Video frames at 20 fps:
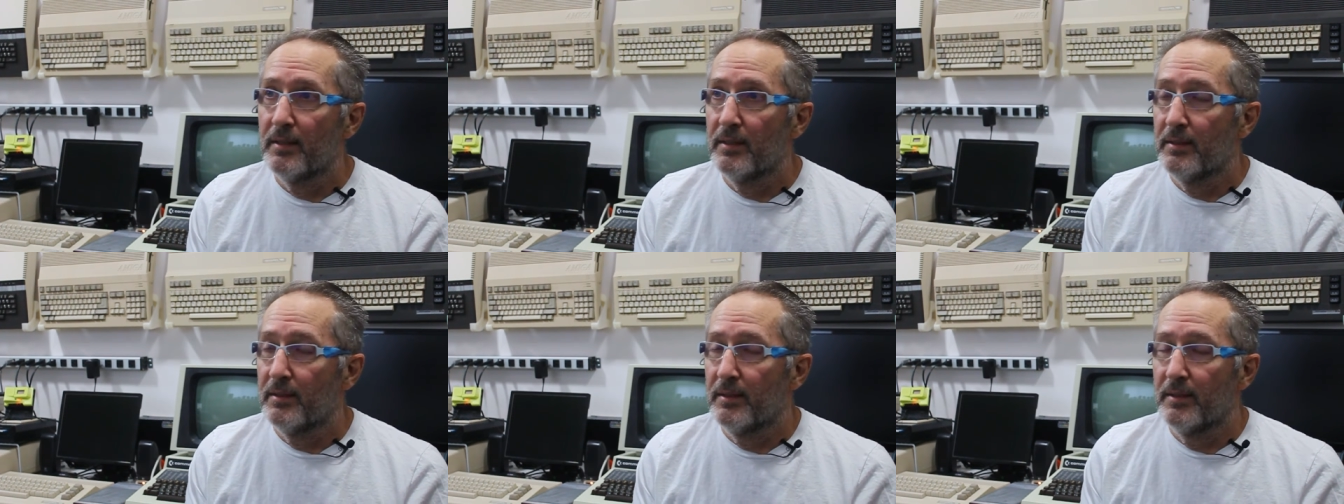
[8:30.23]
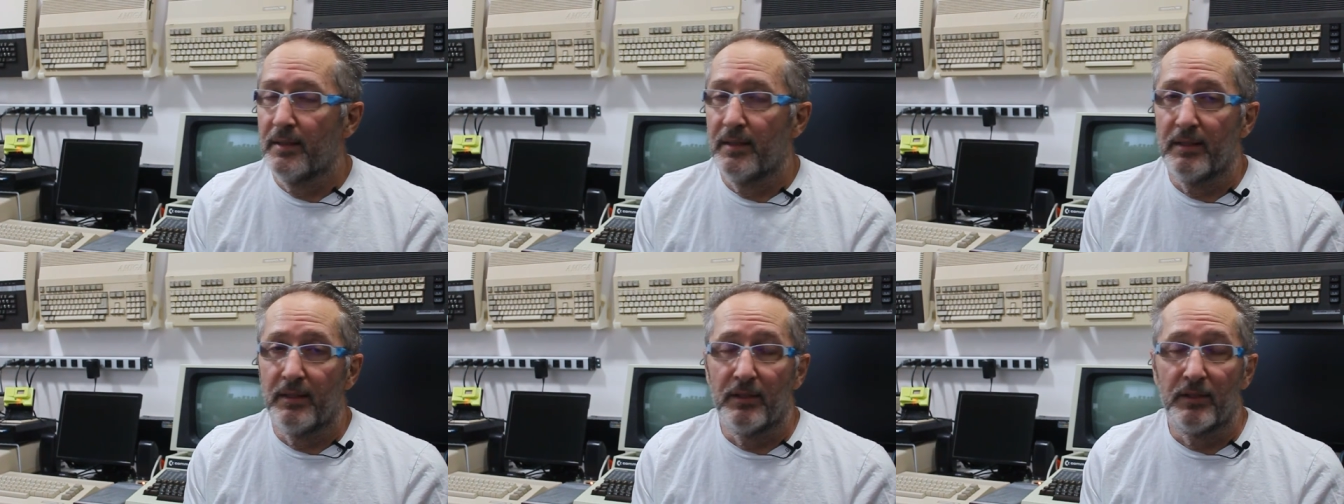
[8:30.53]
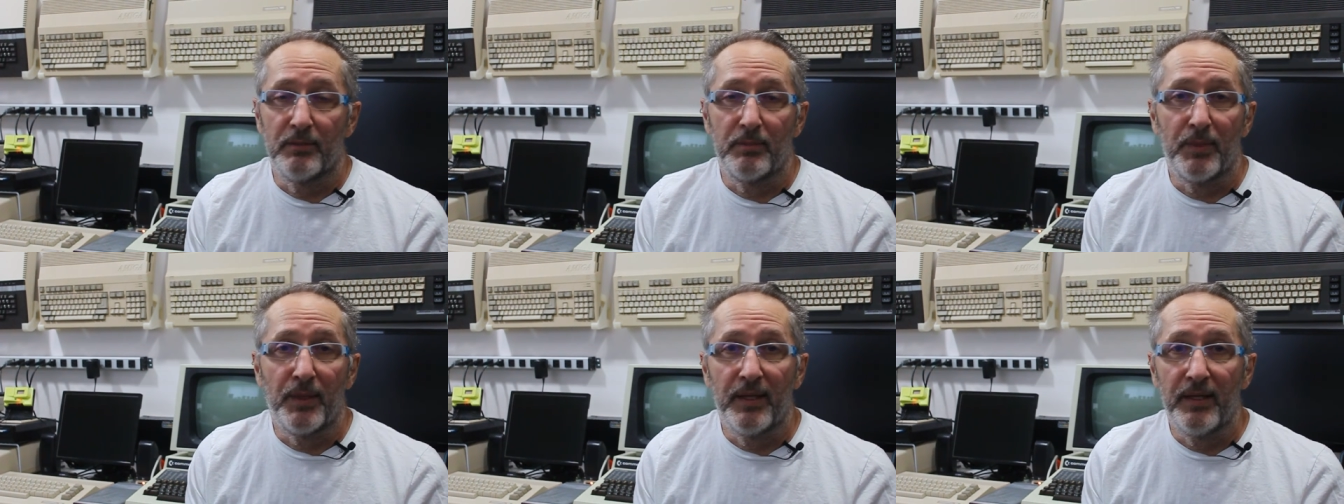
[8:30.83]
there's
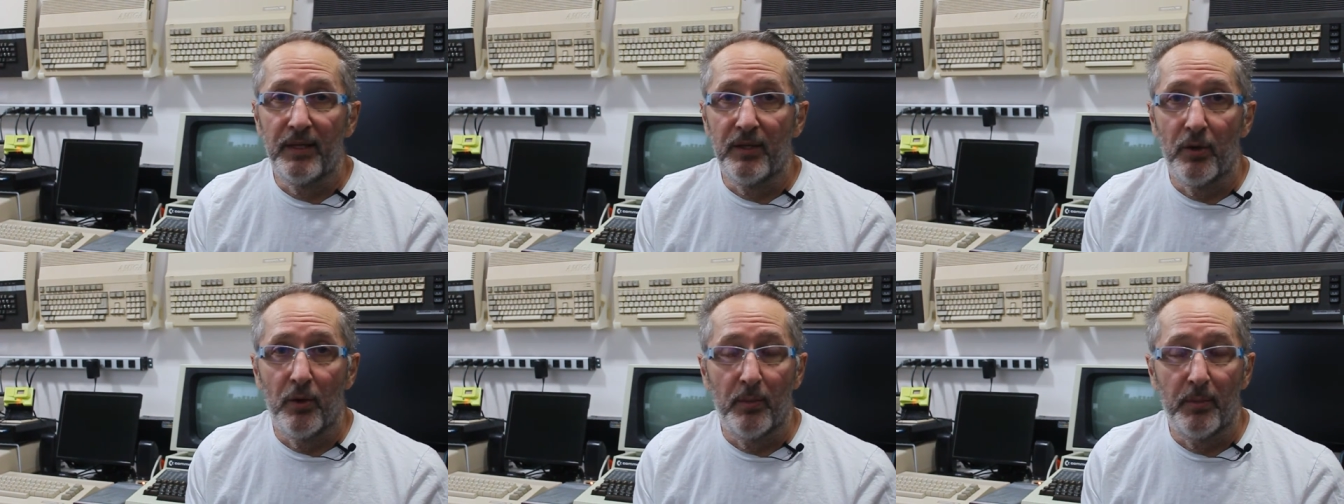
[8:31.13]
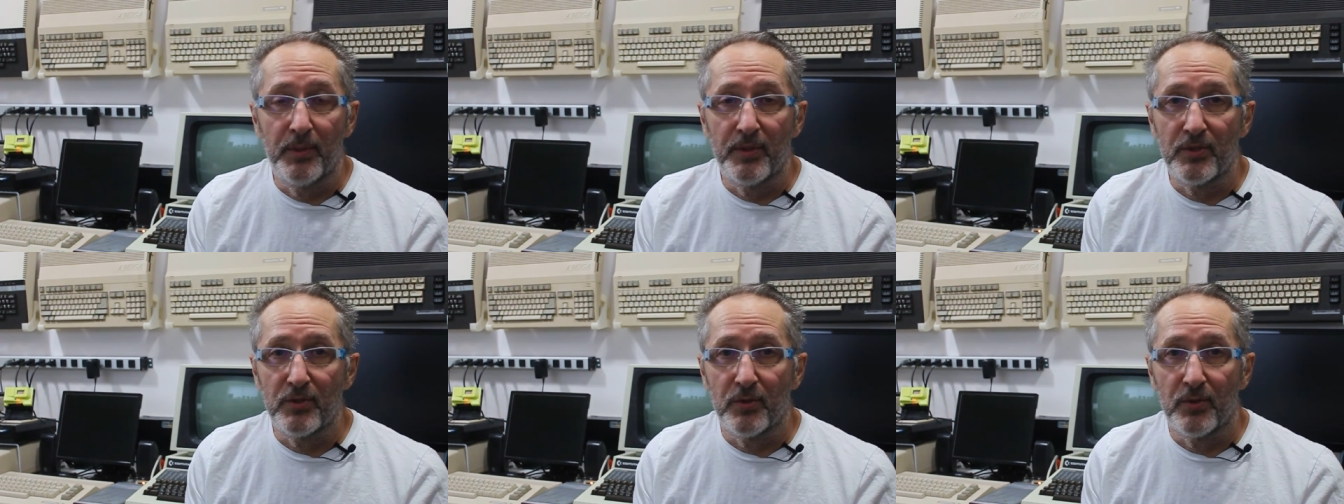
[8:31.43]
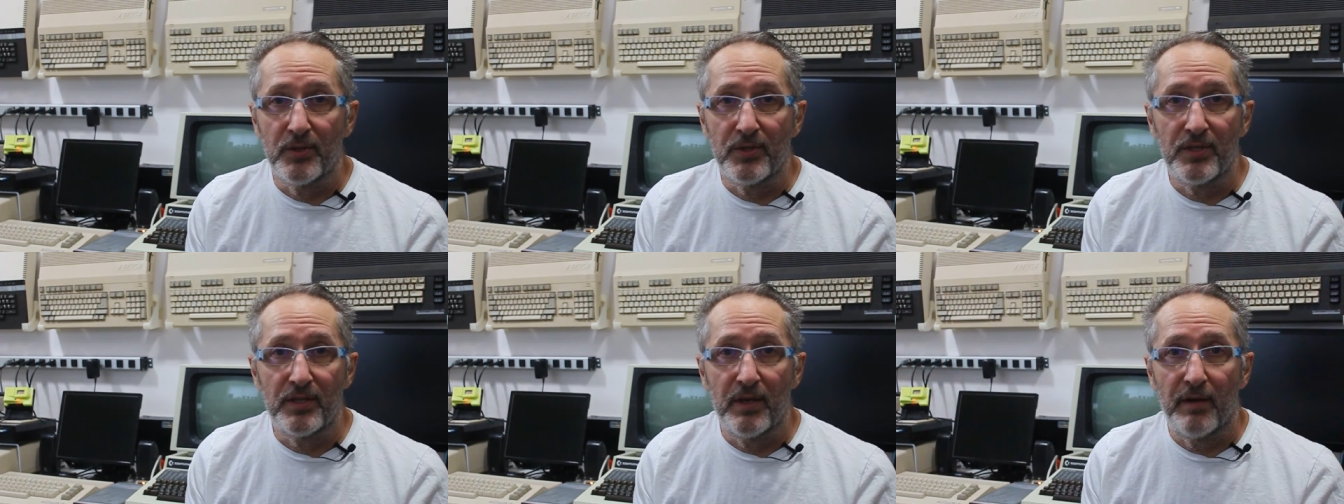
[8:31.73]
plenty of open source
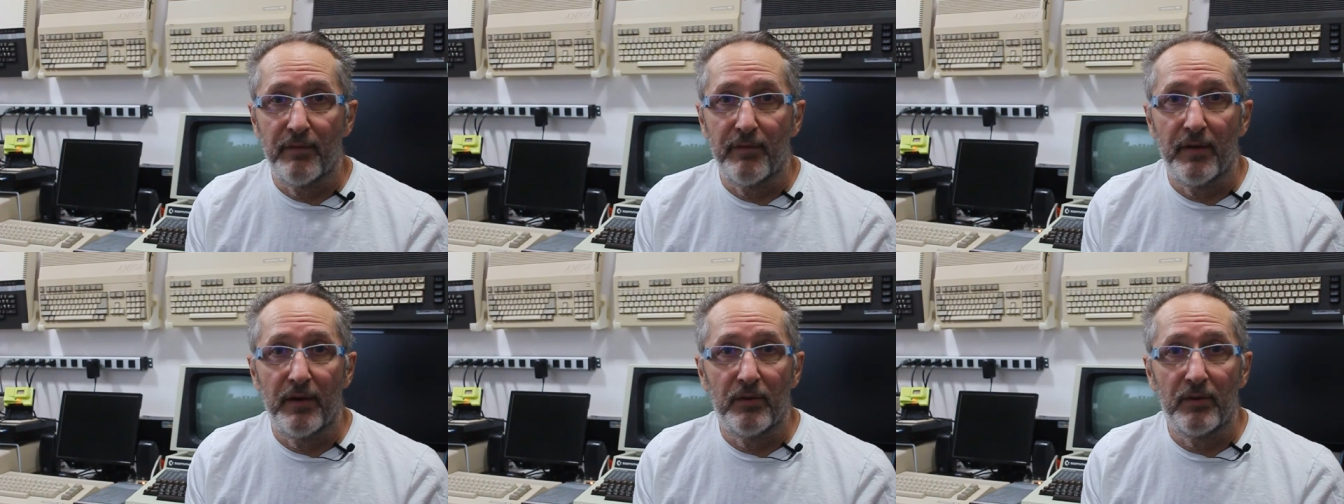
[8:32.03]
stuff out